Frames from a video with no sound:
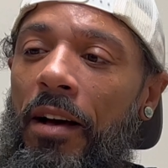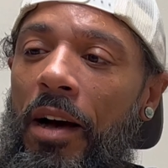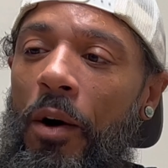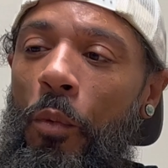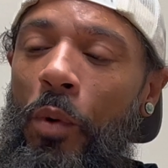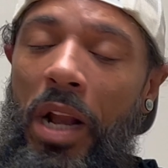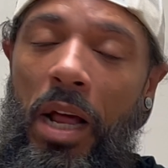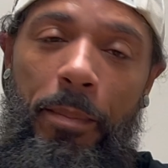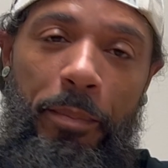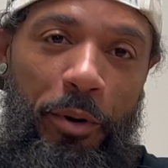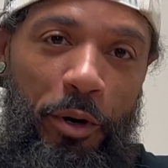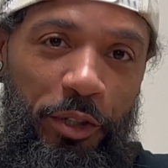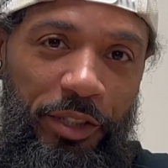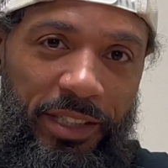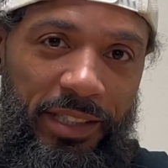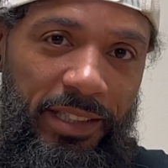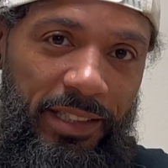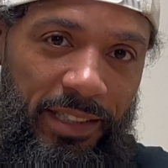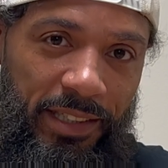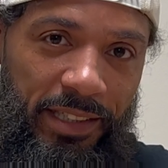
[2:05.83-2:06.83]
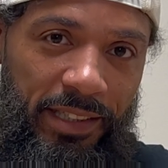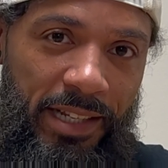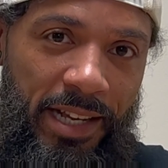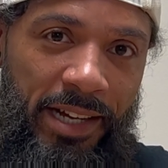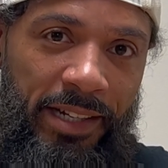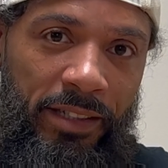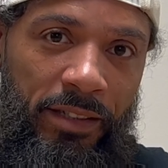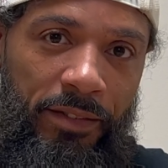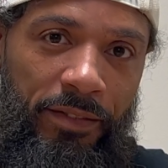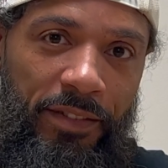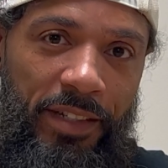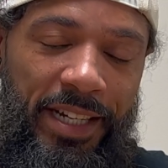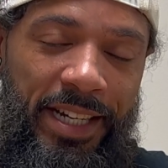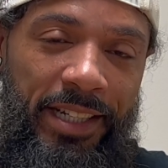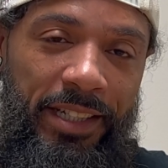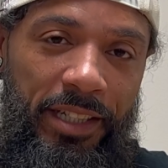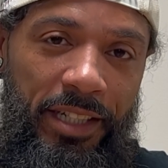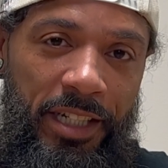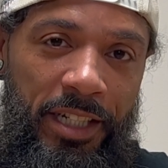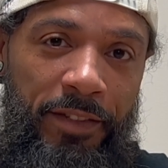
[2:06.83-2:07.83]
when I purchased this knife,
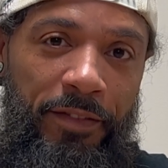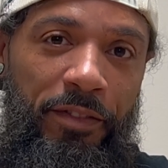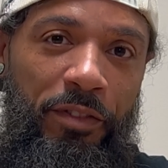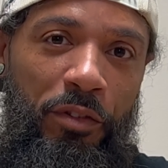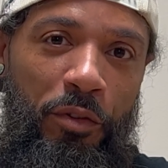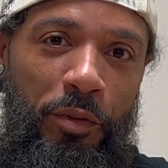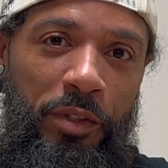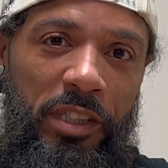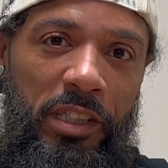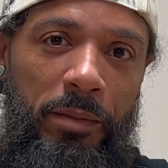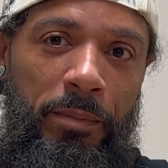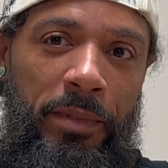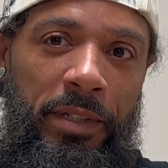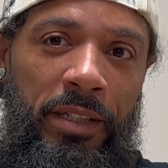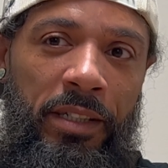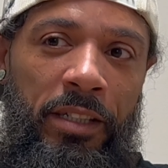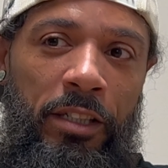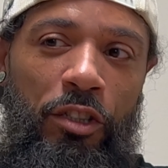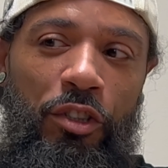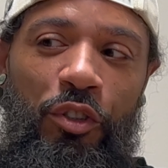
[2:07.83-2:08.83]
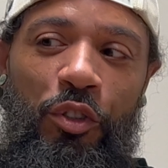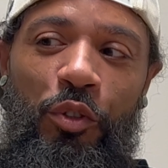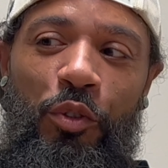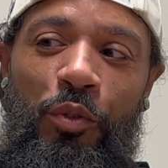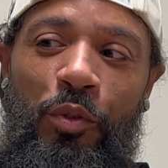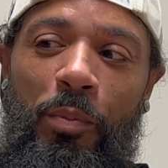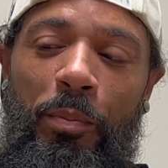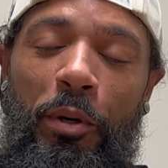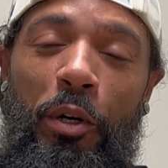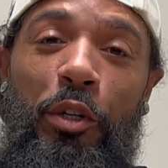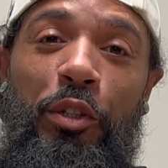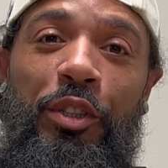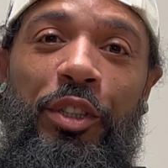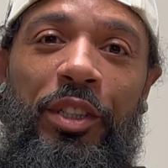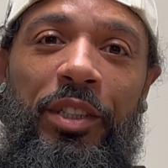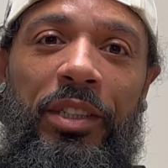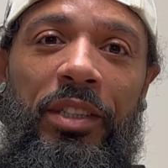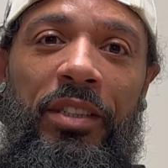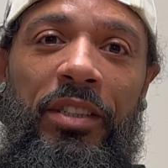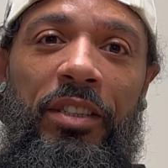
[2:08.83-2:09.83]
it influenced me to
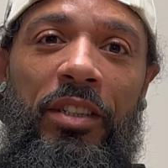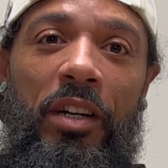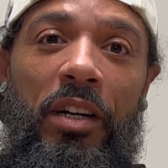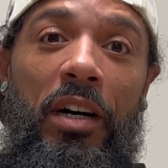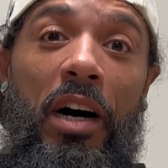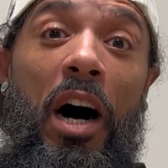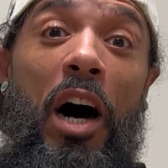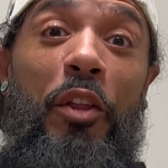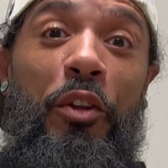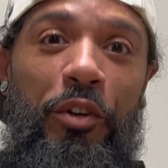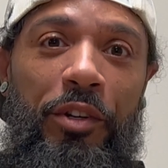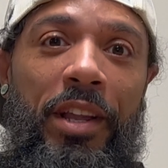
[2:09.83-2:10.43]
purchase other